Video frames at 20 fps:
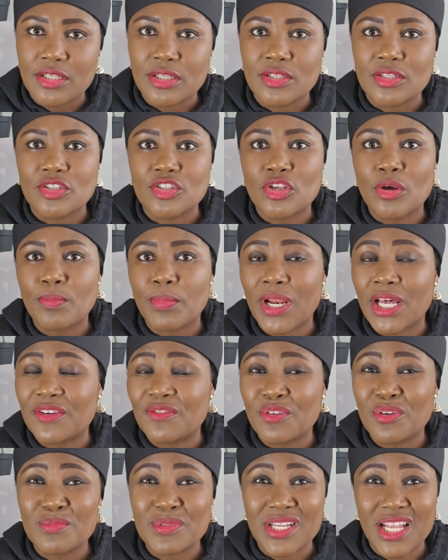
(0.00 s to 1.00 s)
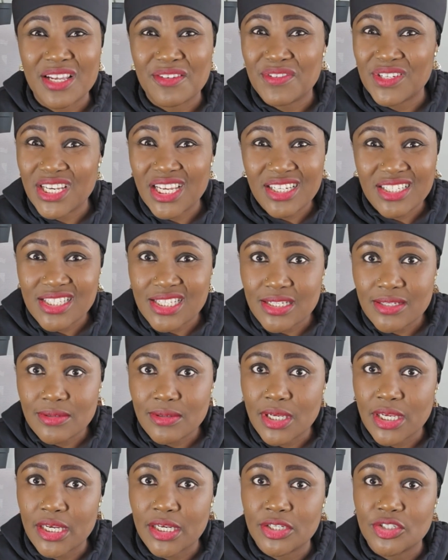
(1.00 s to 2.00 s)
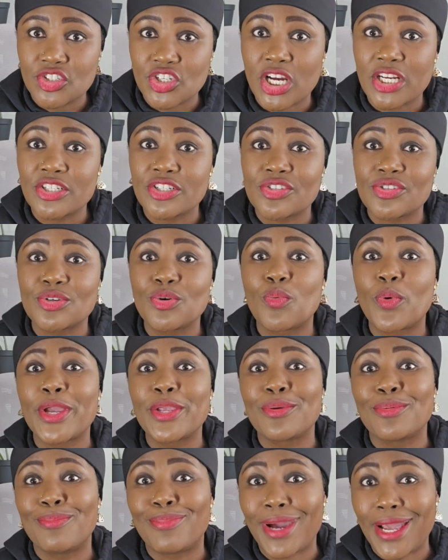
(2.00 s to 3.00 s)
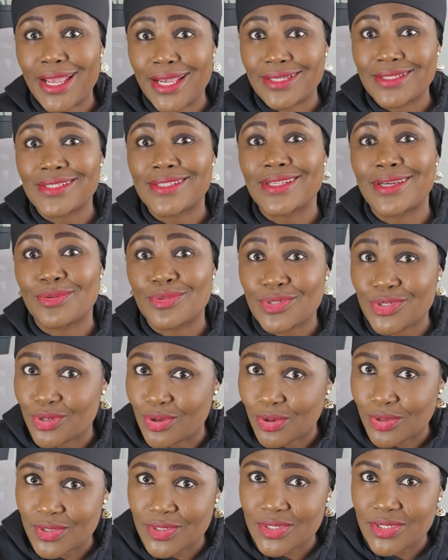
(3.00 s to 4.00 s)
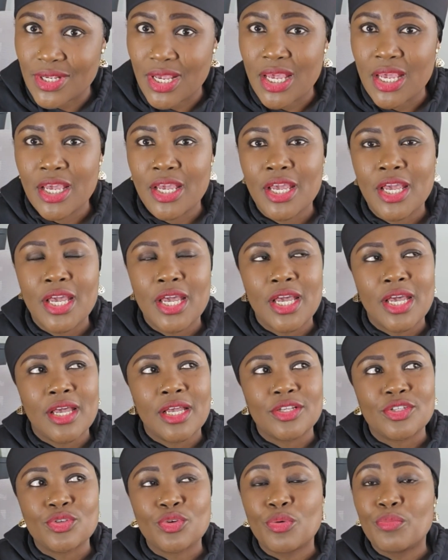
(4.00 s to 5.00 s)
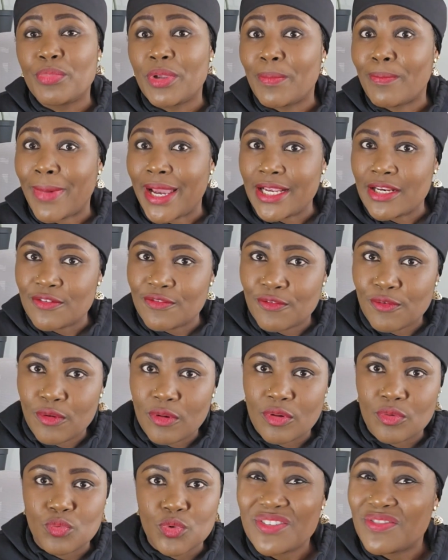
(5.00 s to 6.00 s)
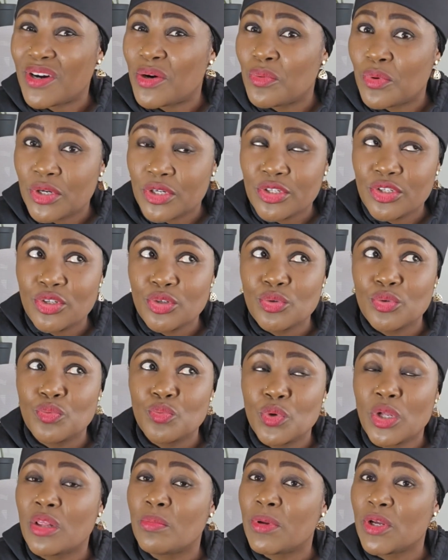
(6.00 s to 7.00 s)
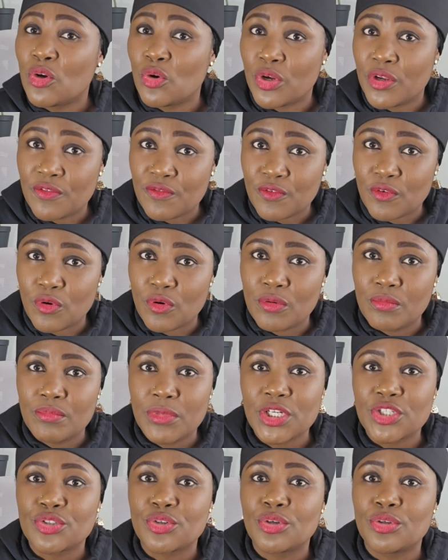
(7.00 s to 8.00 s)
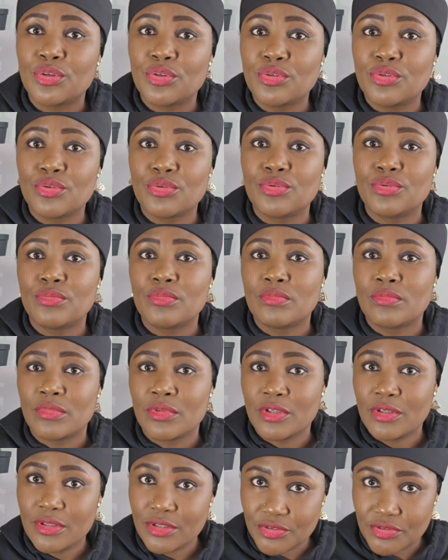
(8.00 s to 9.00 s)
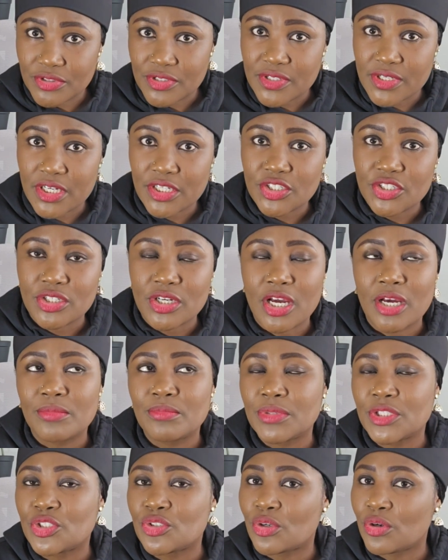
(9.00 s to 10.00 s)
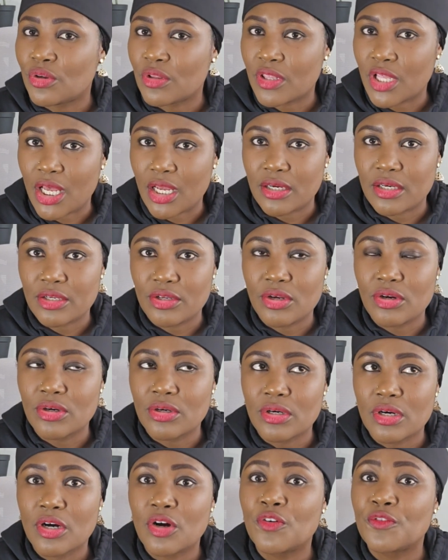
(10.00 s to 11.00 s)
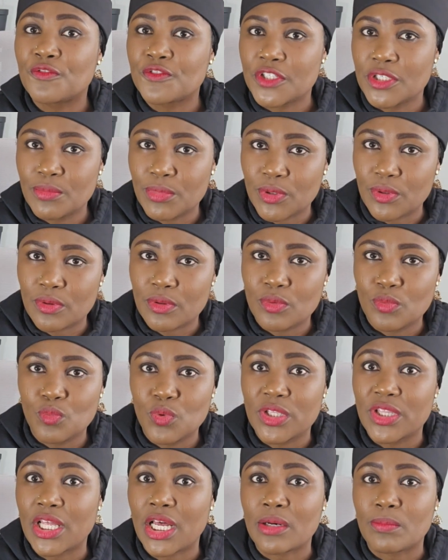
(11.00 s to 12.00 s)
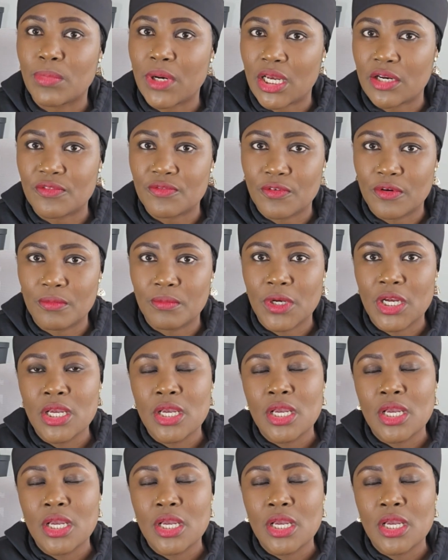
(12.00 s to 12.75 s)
Some platforms like Fidelity UK charges you when you buy and sell stocks. So be mindful. Whichever one you will be going for, make sure you do good research and be sure that you're comfortable with that platform.